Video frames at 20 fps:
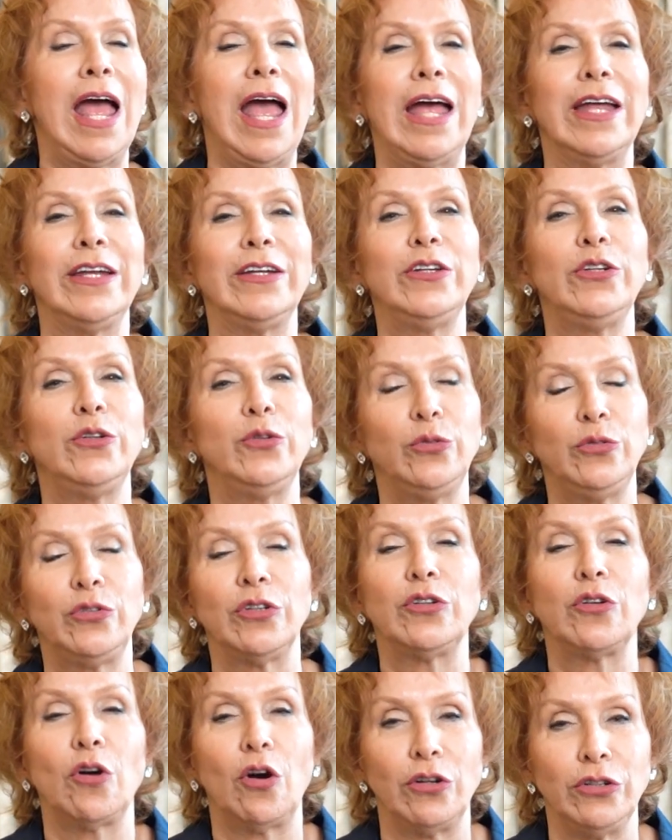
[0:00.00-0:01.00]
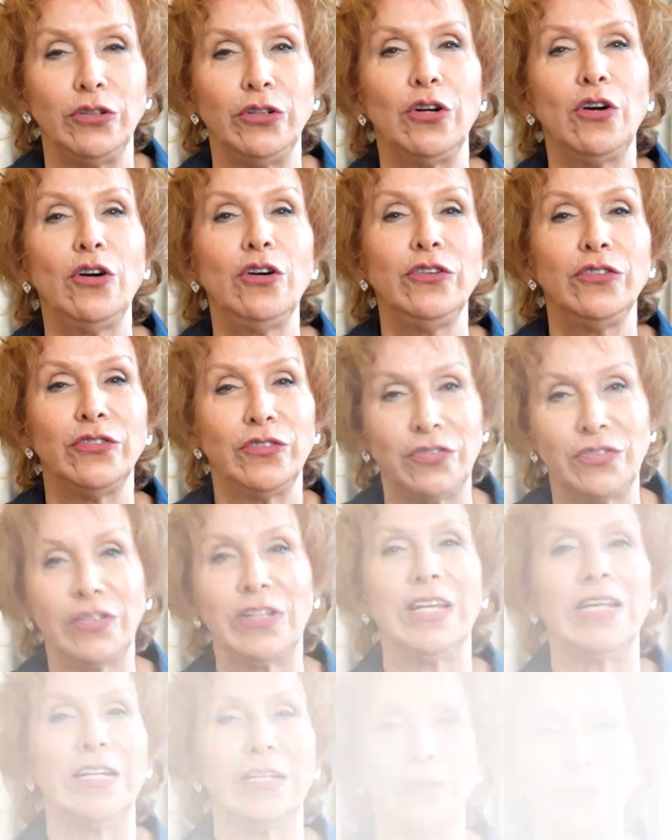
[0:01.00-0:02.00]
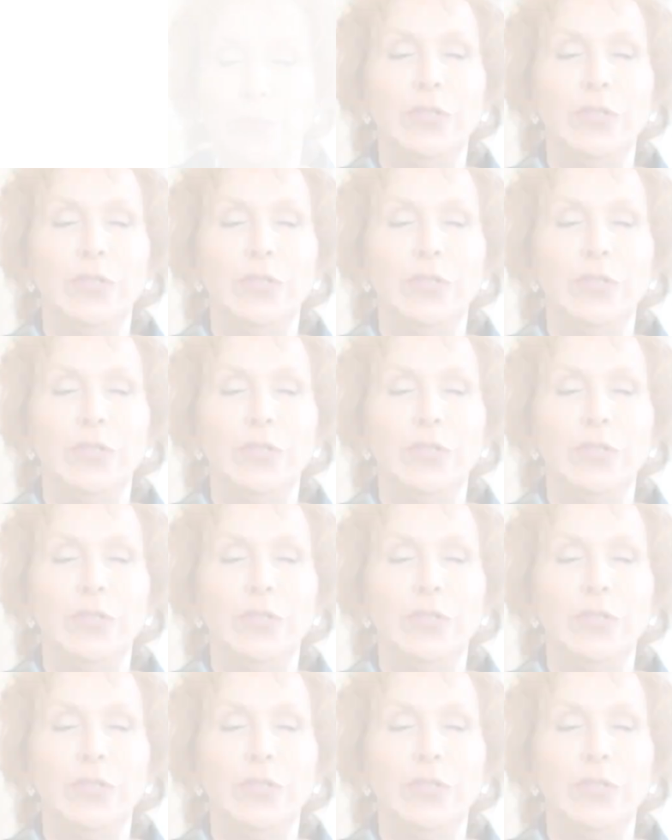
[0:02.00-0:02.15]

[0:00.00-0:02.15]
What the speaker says: and use it on your skin.